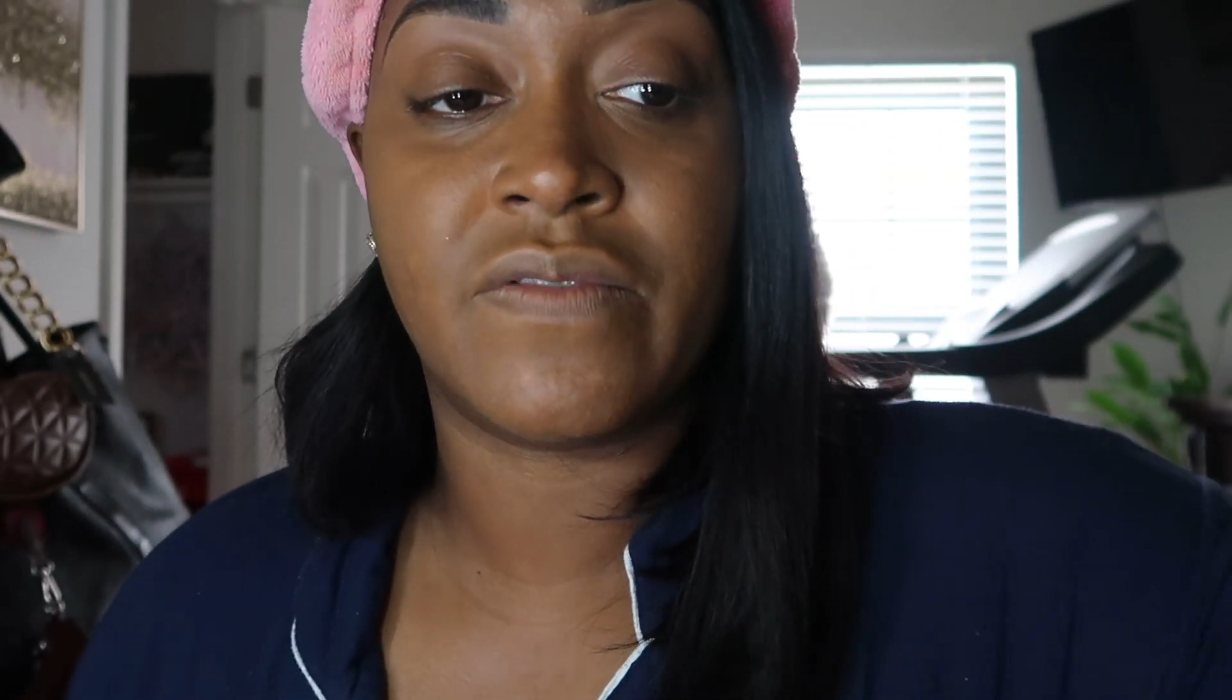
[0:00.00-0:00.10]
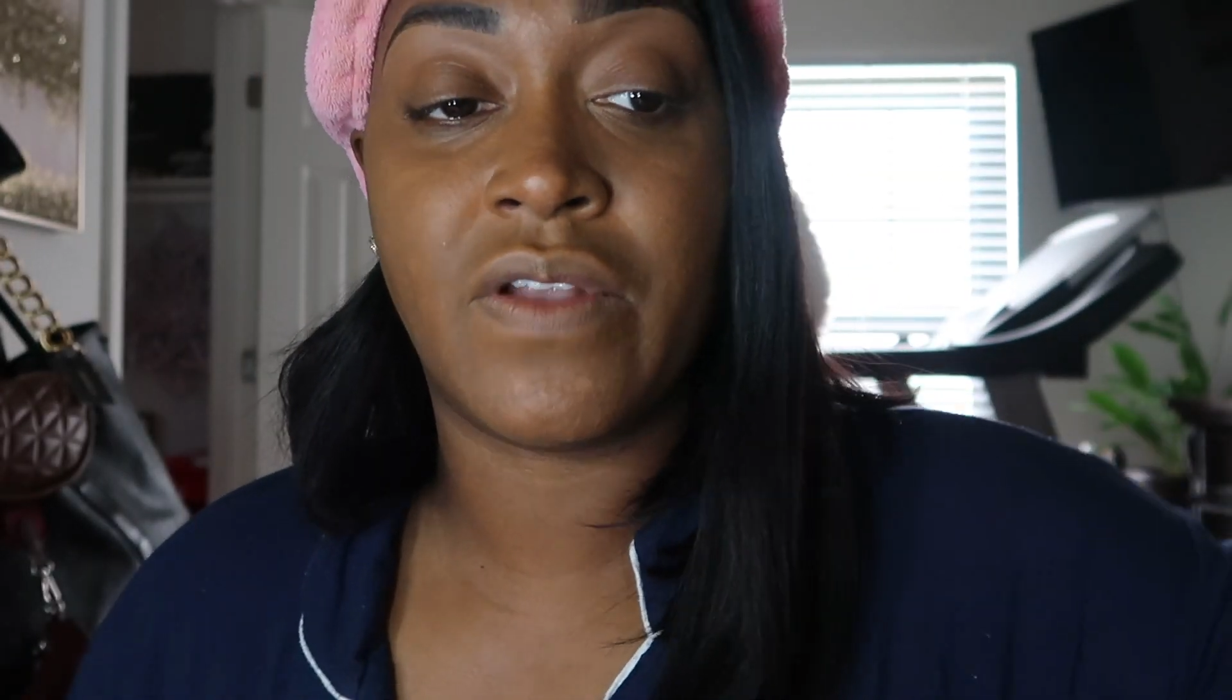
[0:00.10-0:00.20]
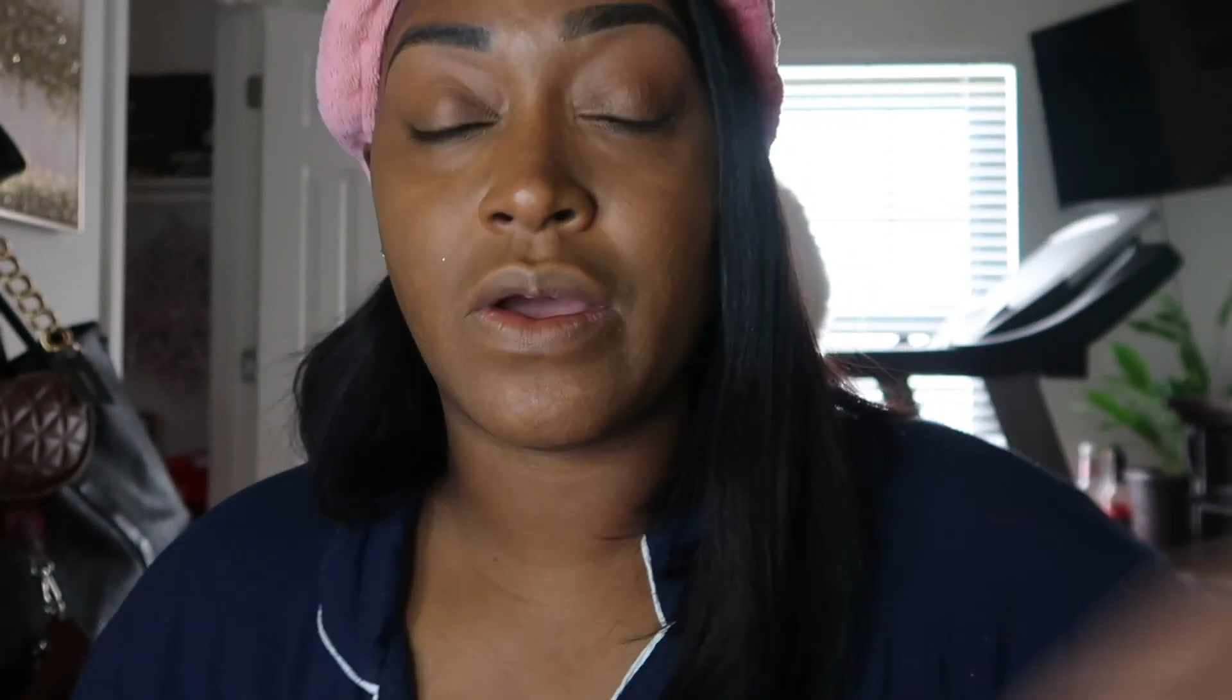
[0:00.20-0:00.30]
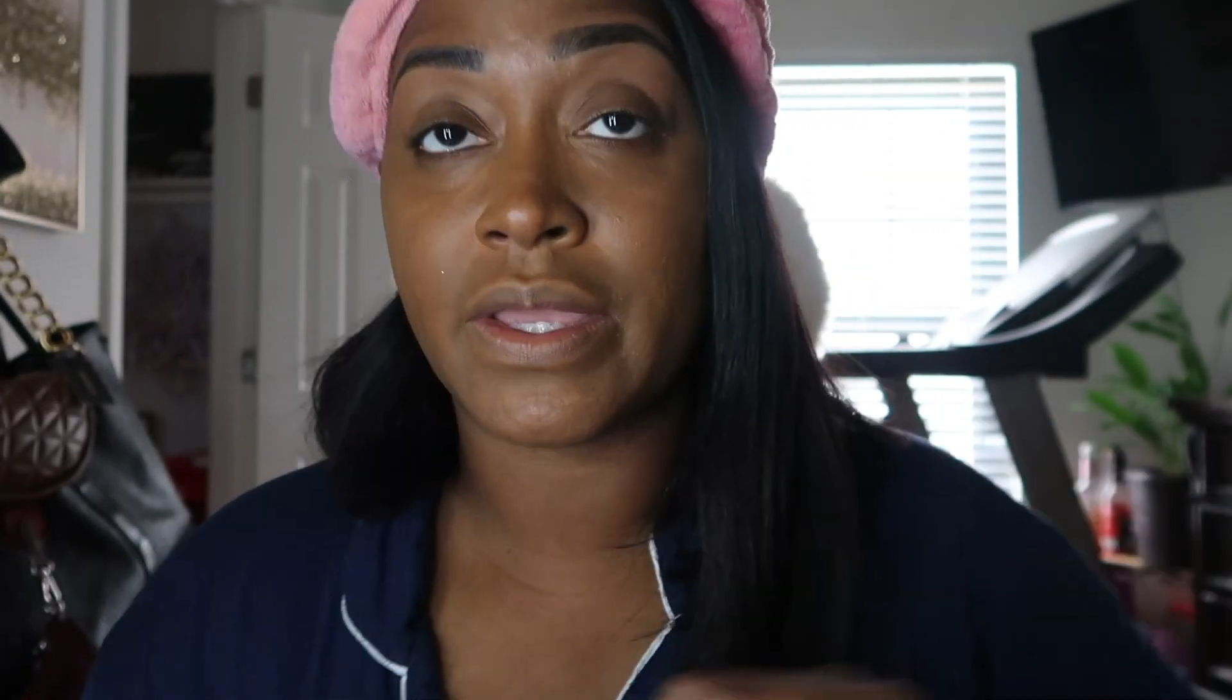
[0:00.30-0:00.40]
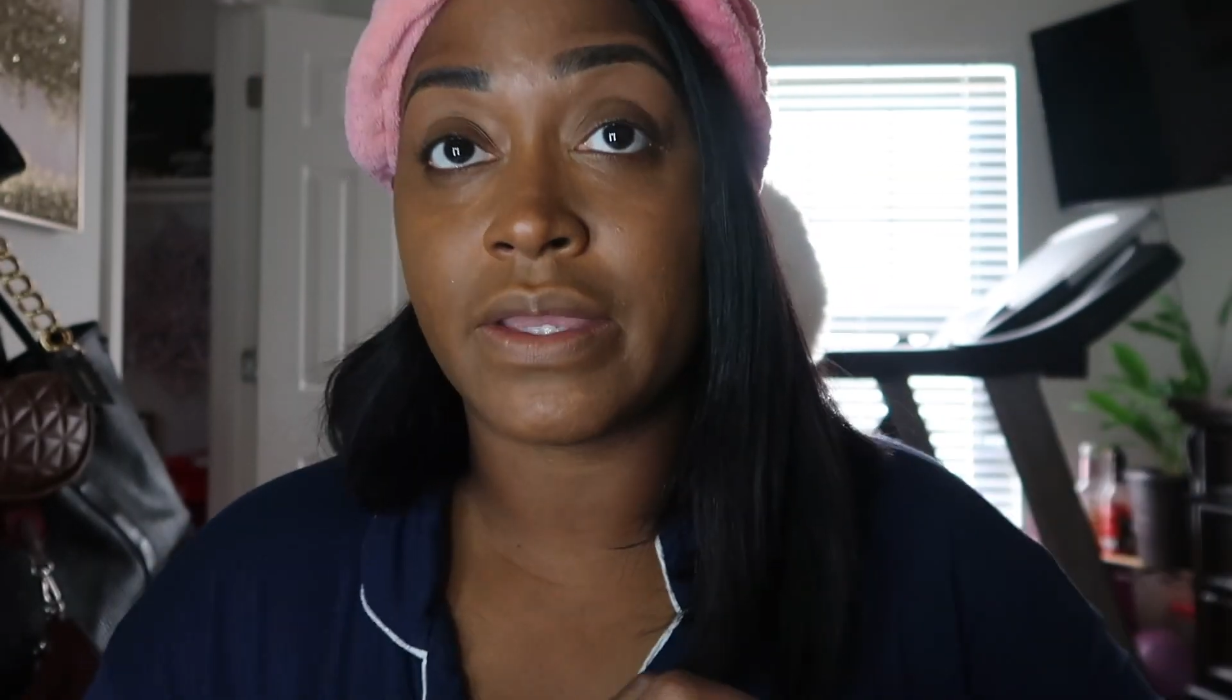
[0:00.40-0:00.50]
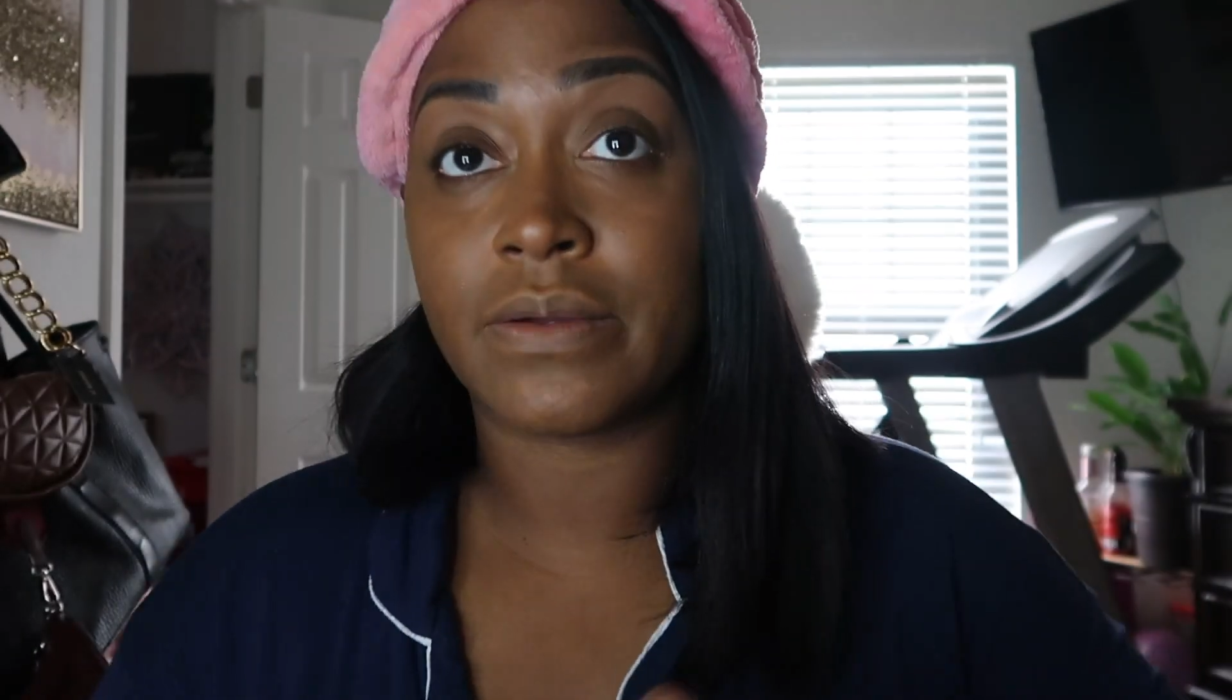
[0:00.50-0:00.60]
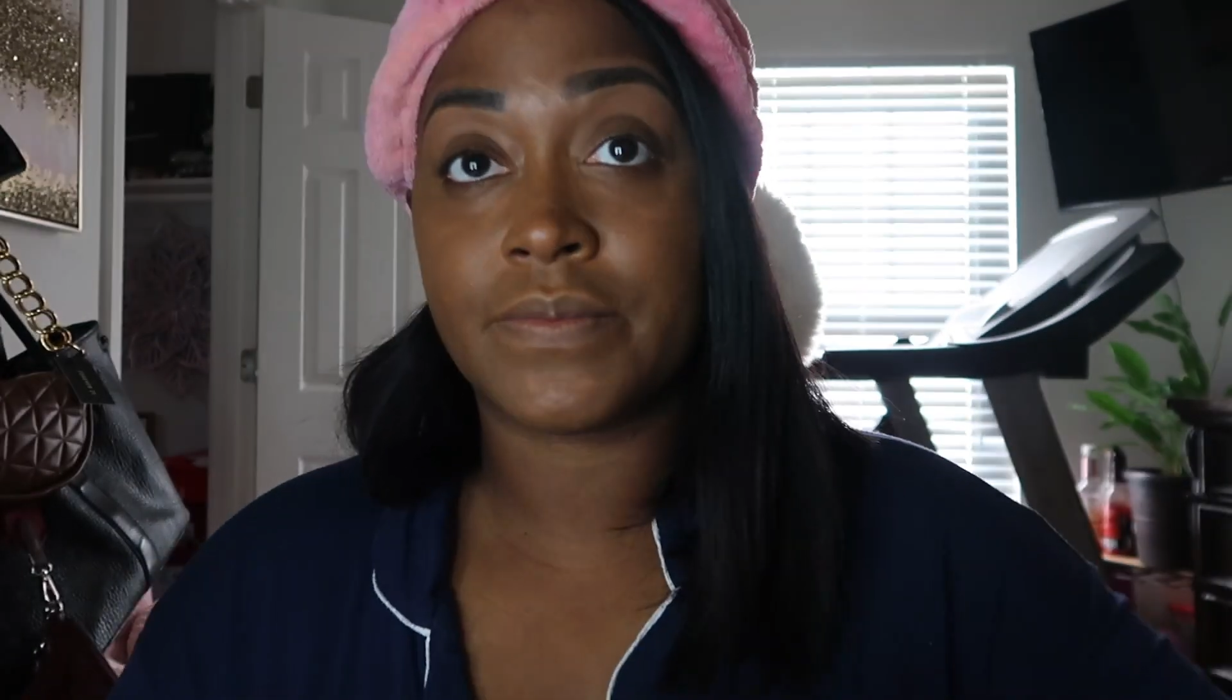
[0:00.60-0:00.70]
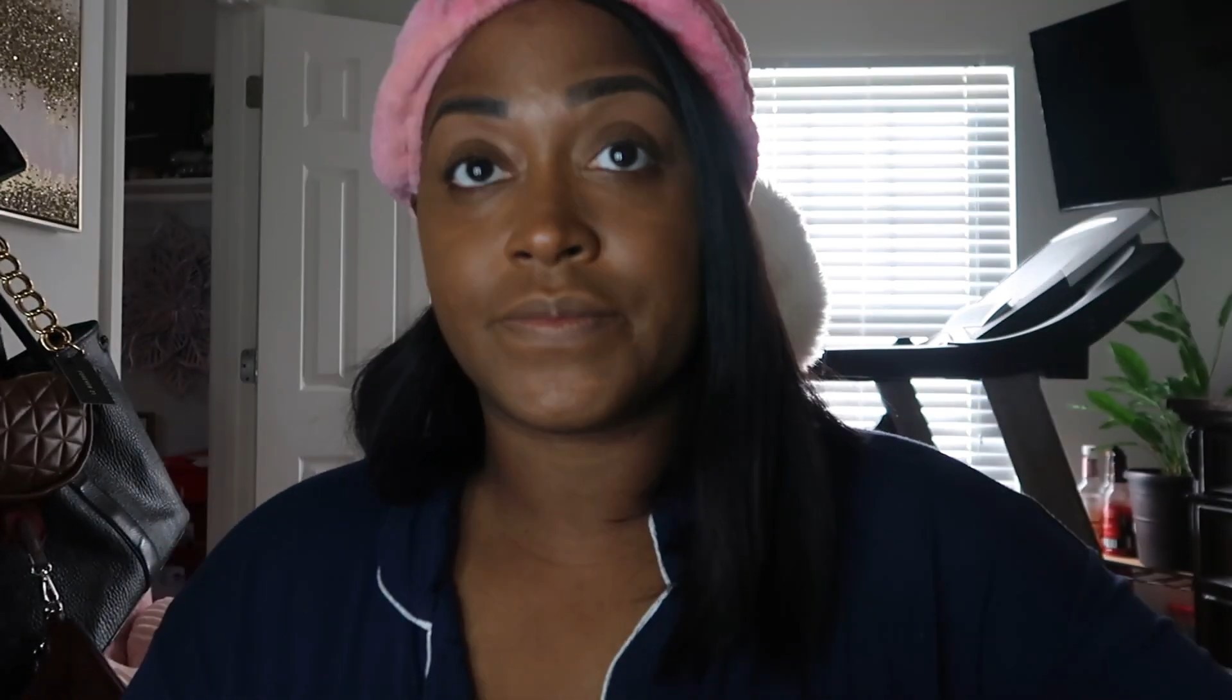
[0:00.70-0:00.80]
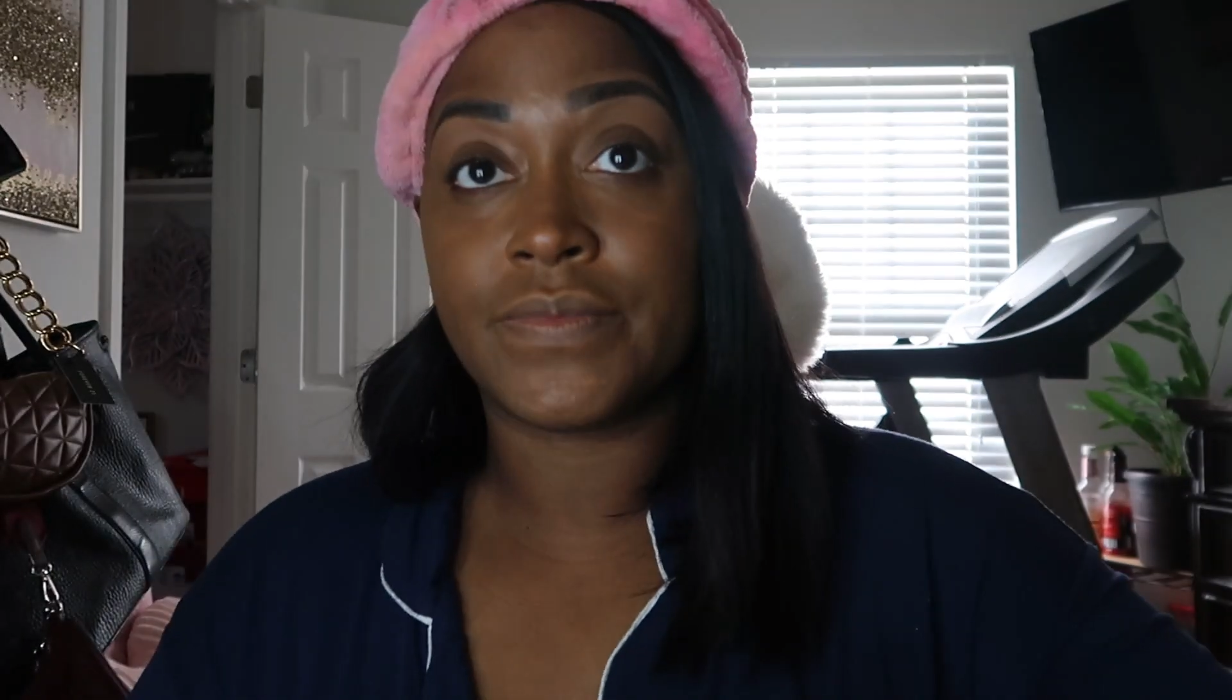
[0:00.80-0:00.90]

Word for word: to vlogging